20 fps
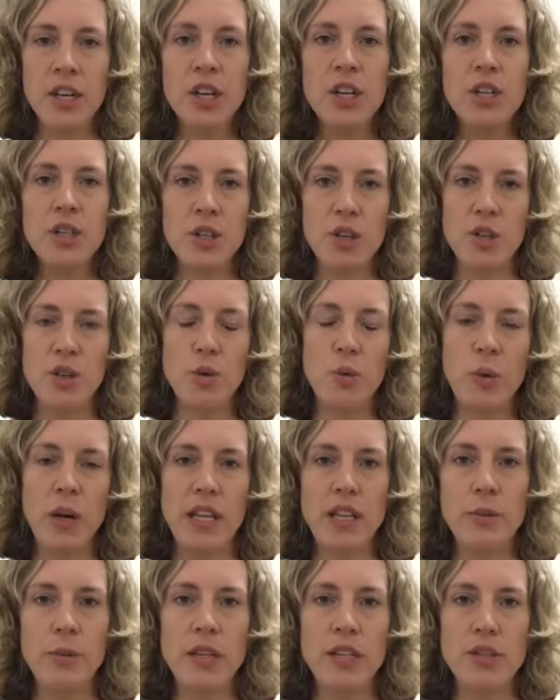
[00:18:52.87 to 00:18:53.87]
So the way
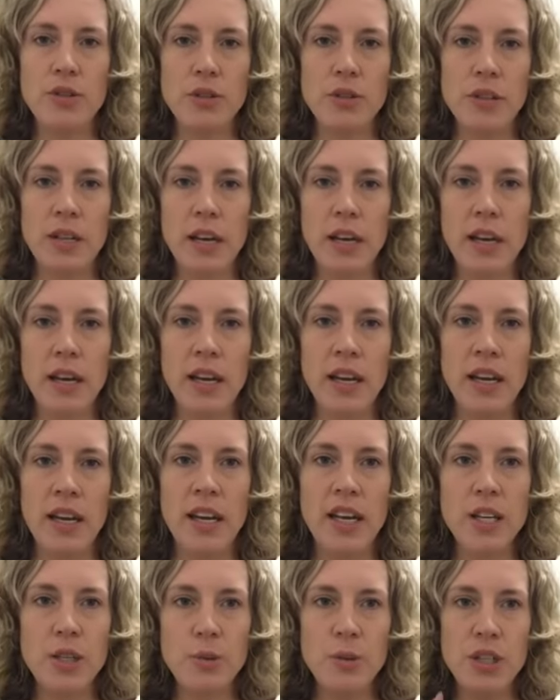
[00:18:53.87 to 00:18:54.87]
that we do that
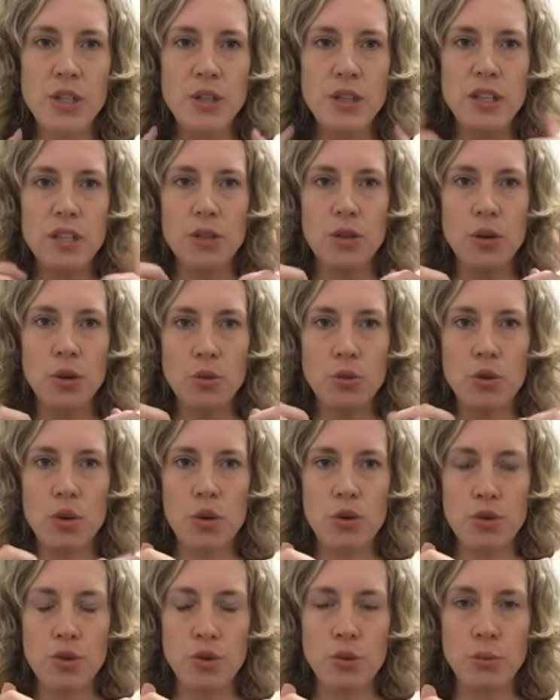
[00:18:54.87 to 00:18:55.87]
is it's called
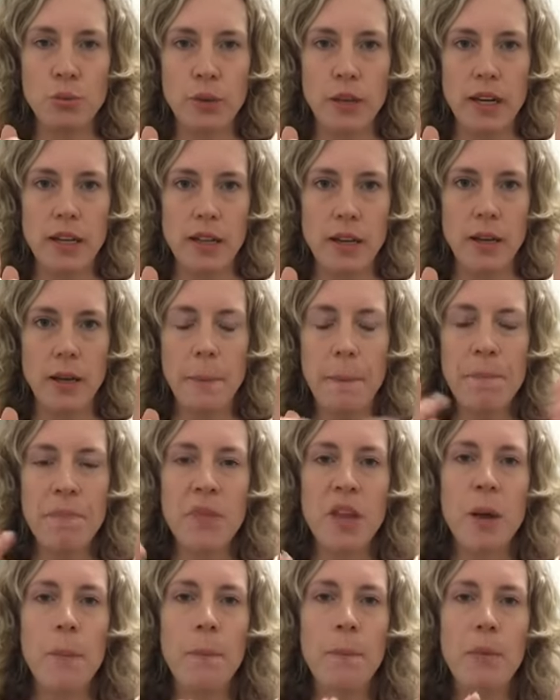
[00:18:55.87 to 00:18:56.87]
nostril breathing,
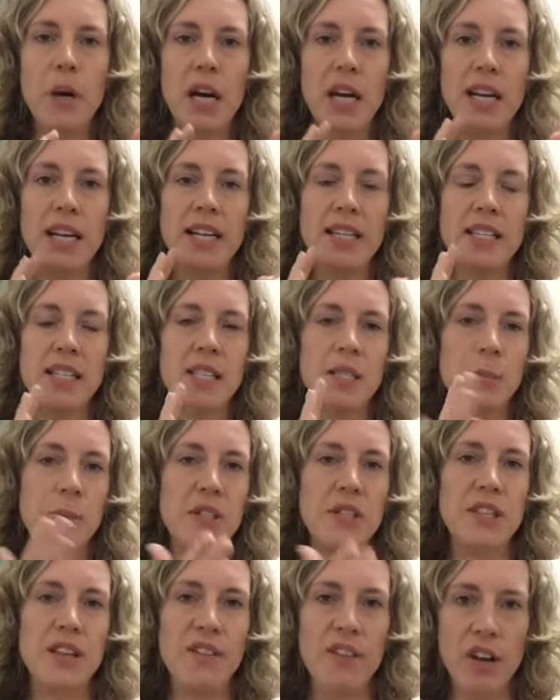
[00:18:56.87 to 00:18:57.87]
but it's a
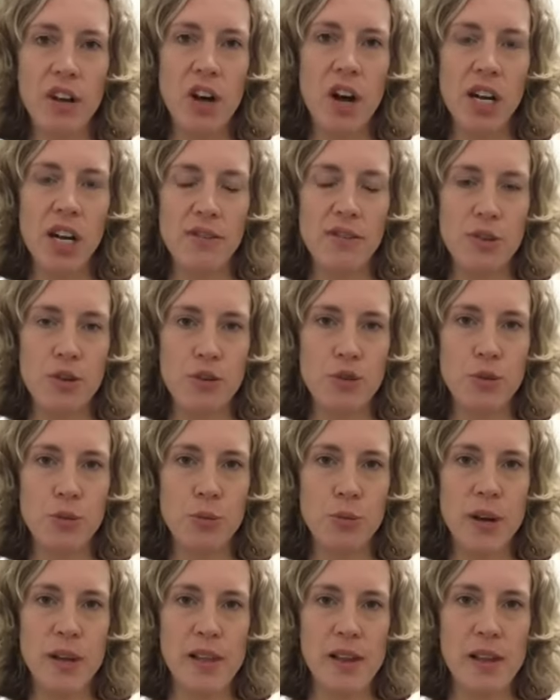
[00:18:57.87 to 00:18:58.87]
specific kind of nostril
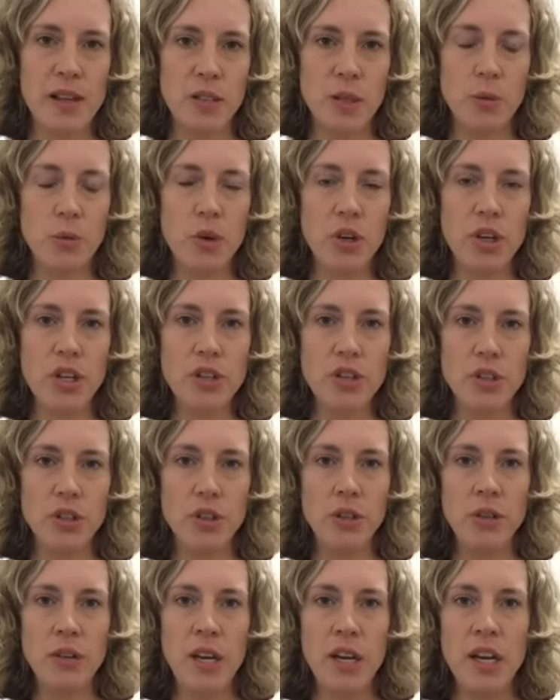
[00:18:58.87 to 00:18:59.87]
breathing. So what you
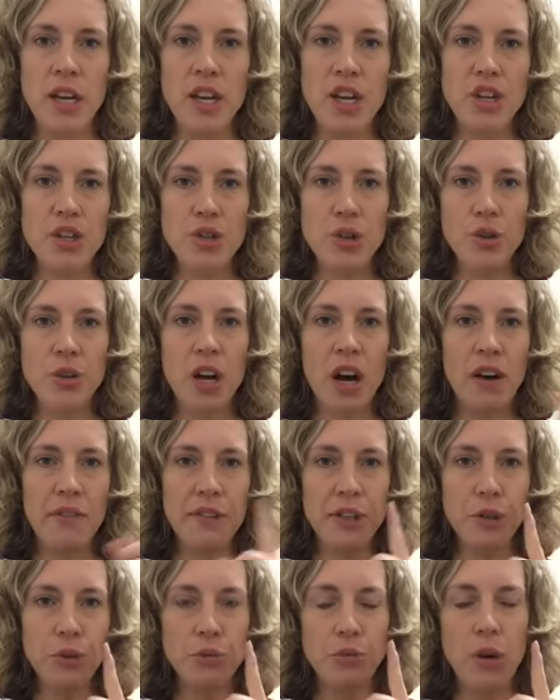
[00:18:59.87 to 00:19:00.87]
do is you cover
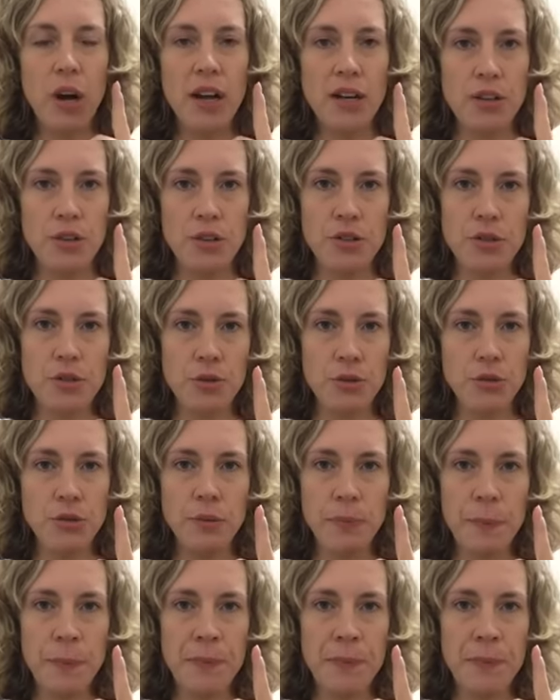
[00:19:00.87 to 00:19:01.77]
your right nostril